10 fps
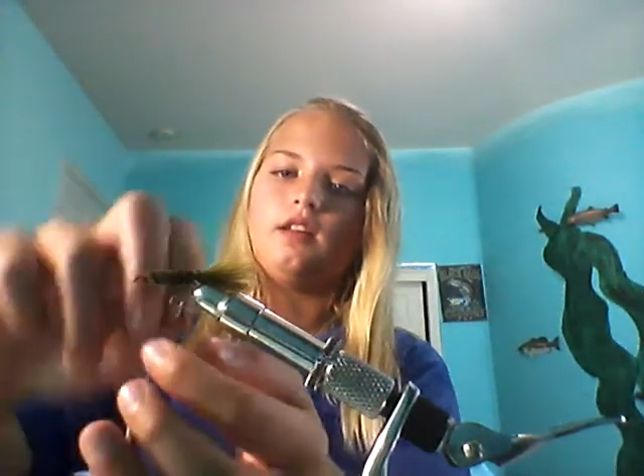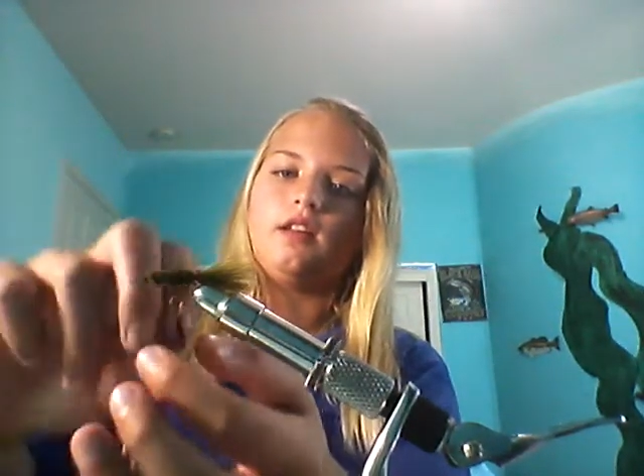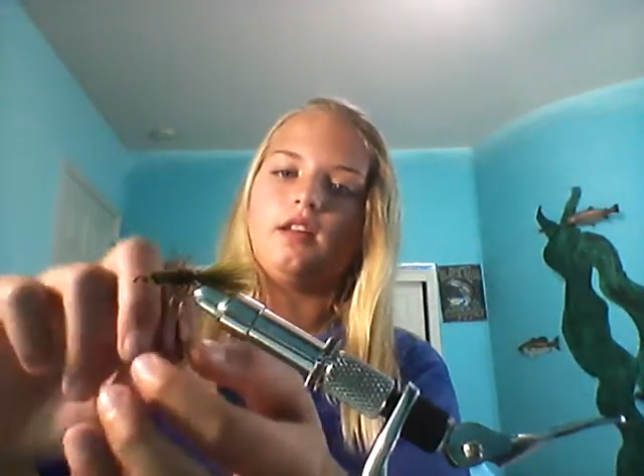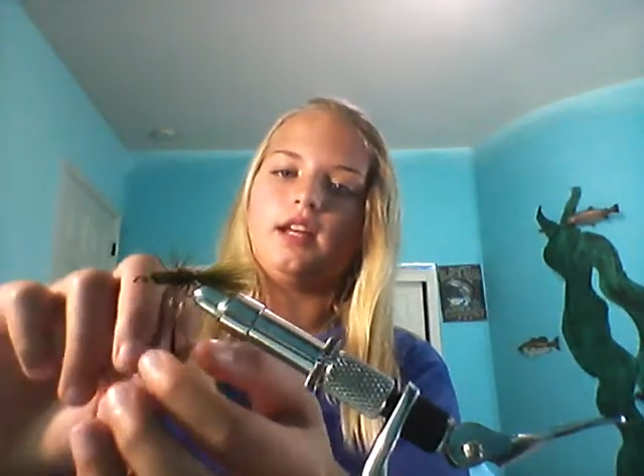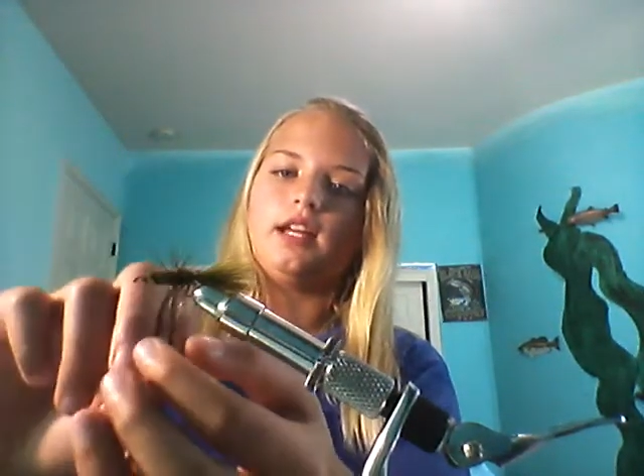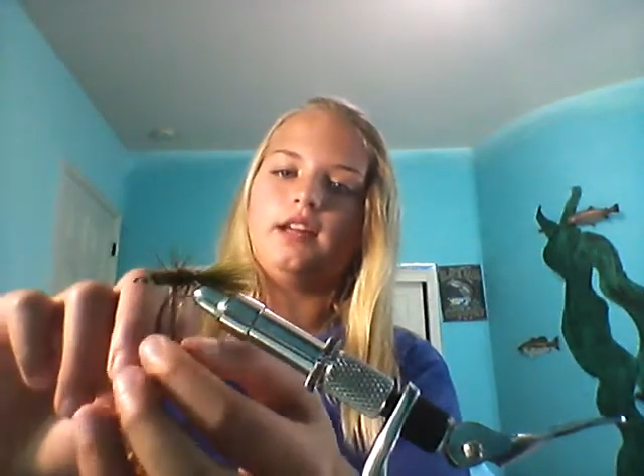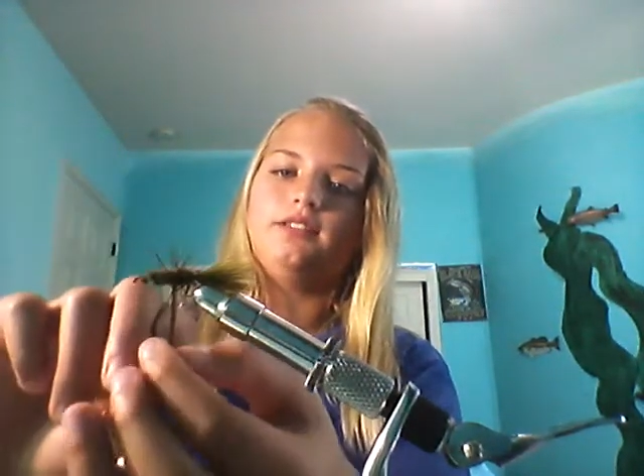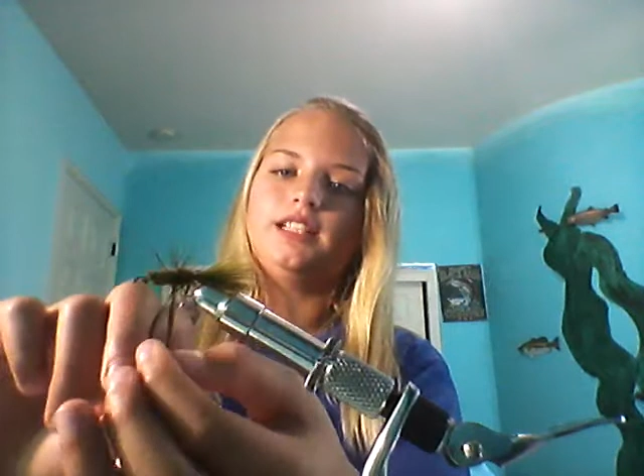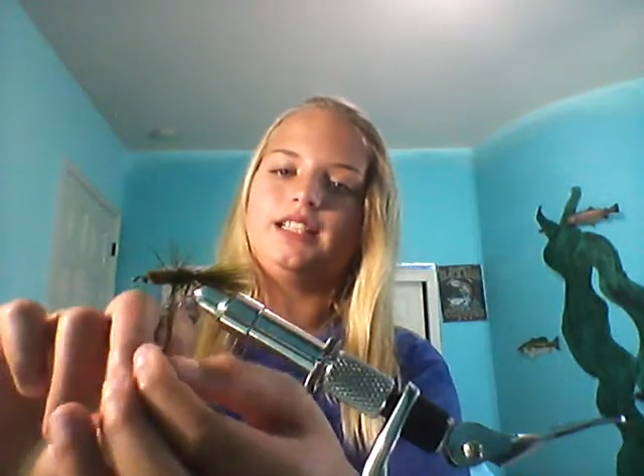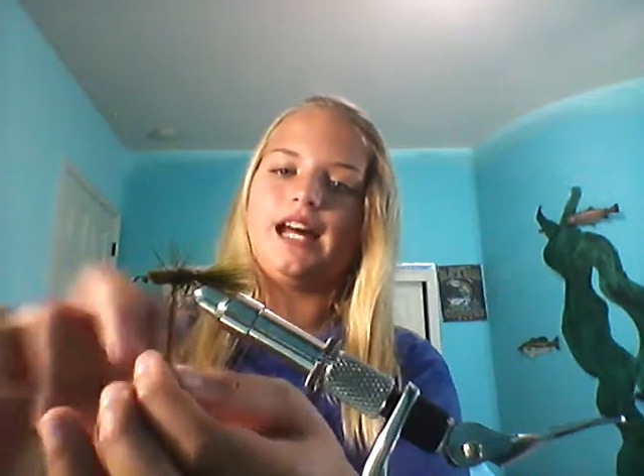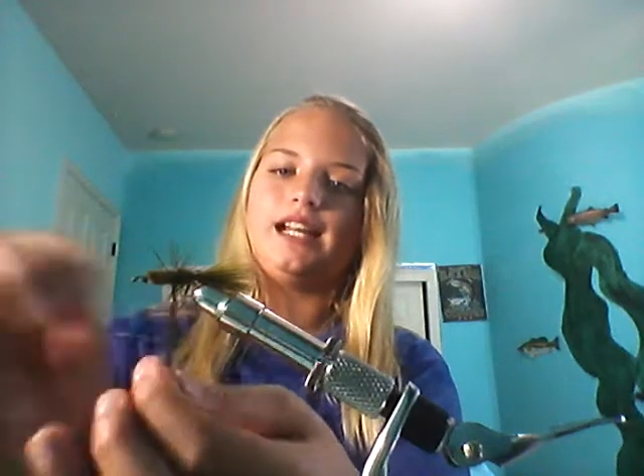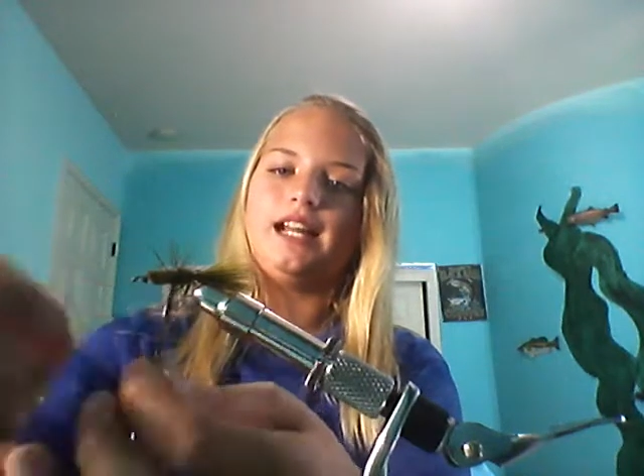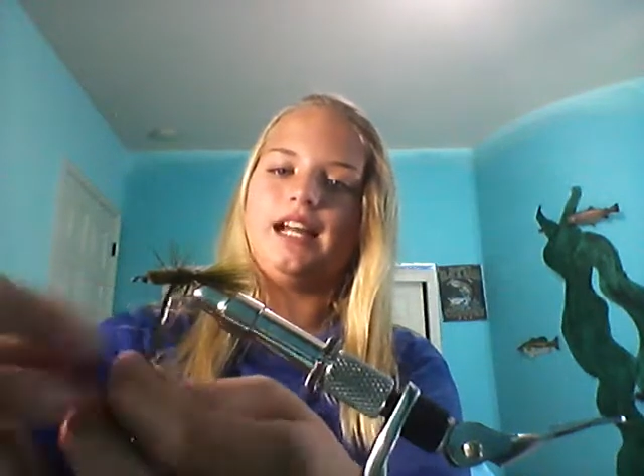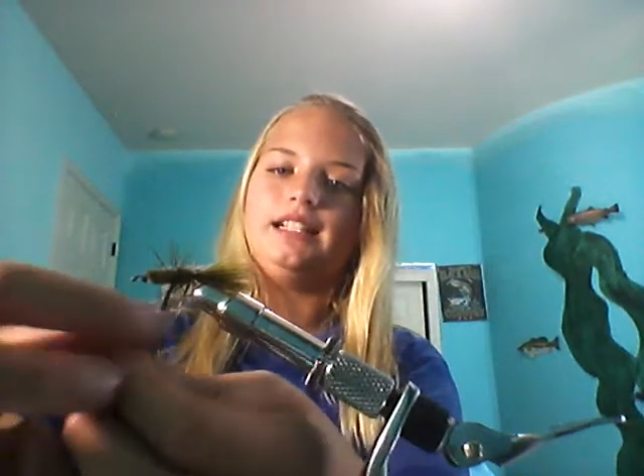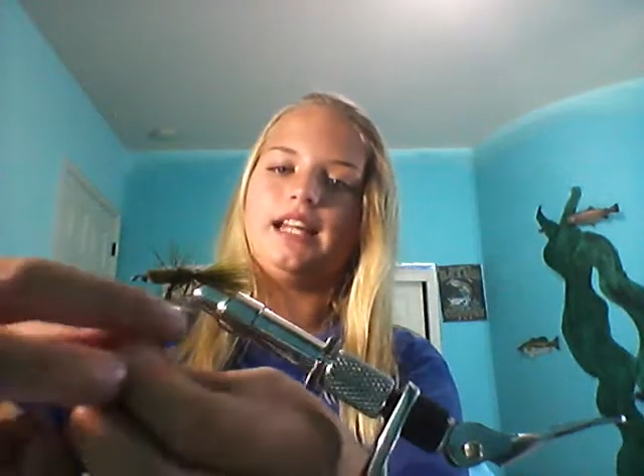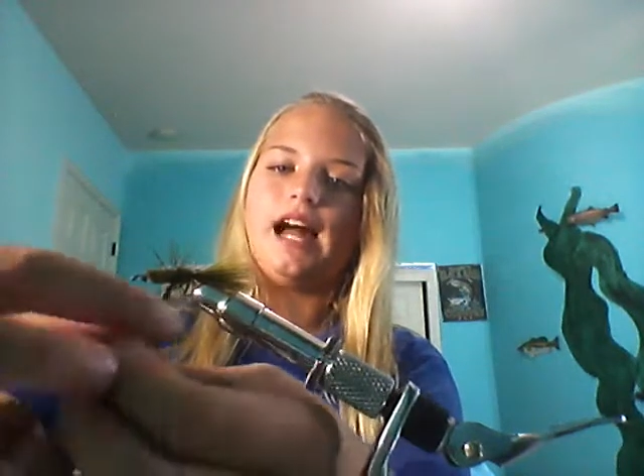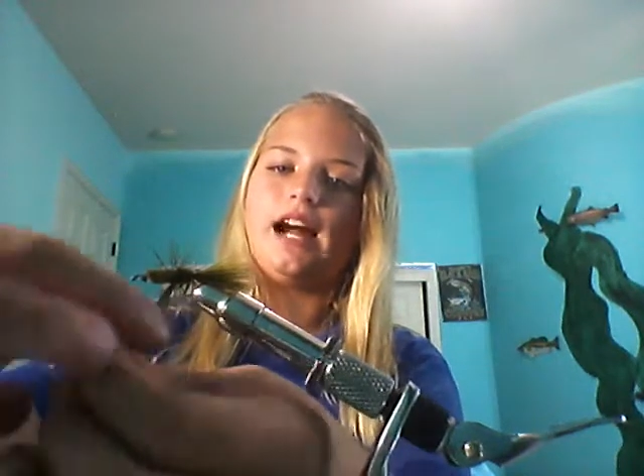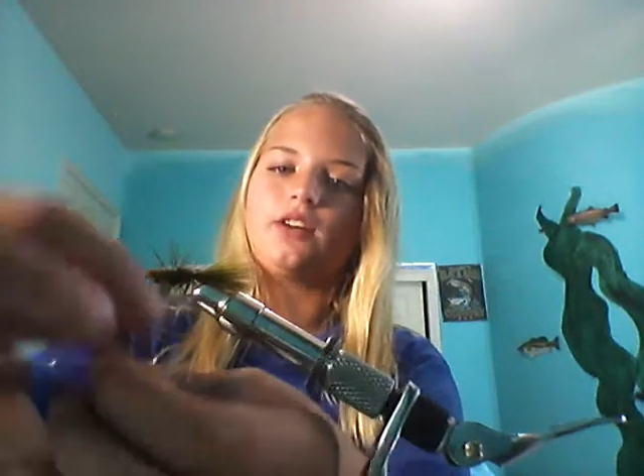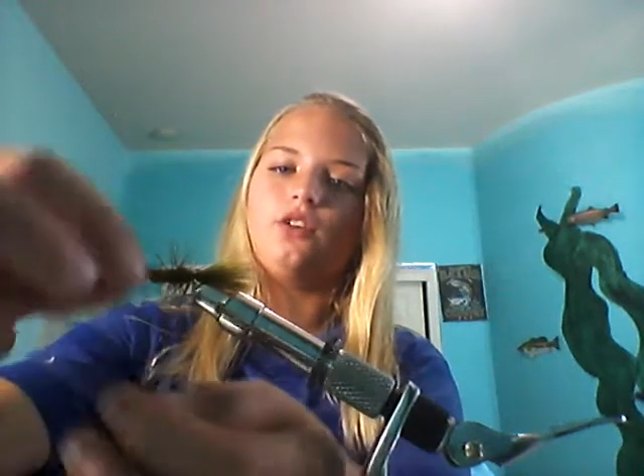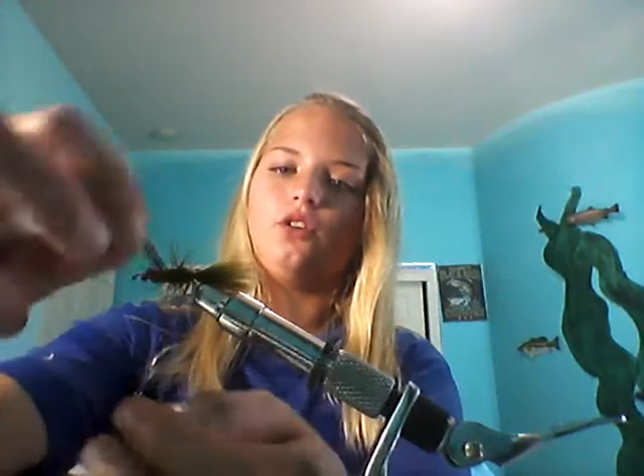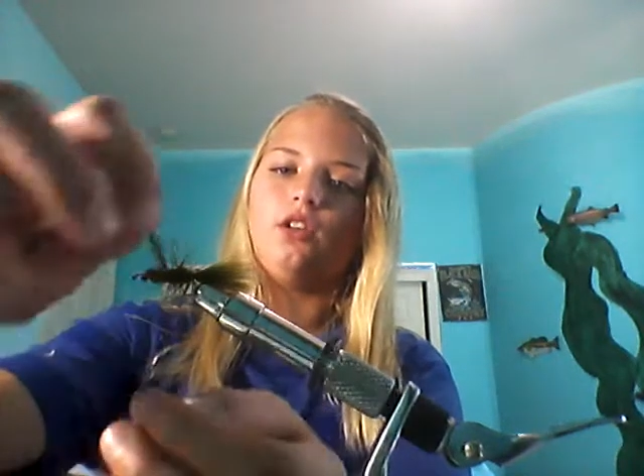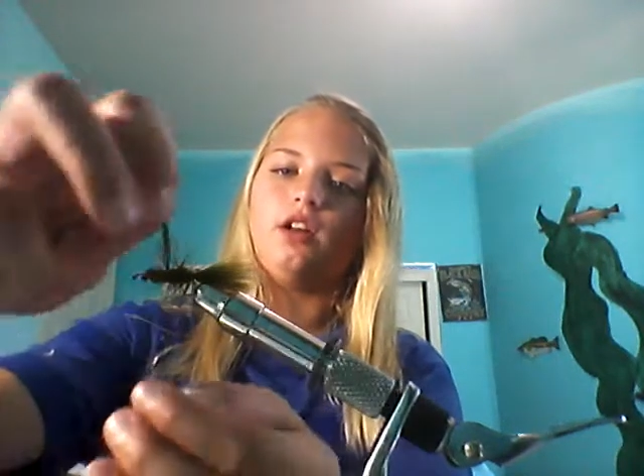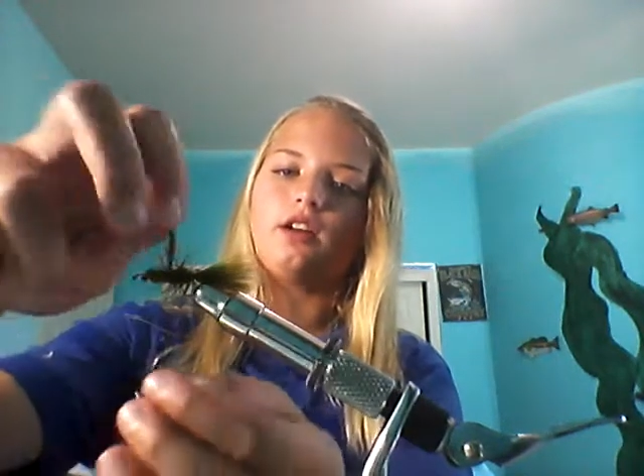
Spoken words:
It gives it that nice hackle look.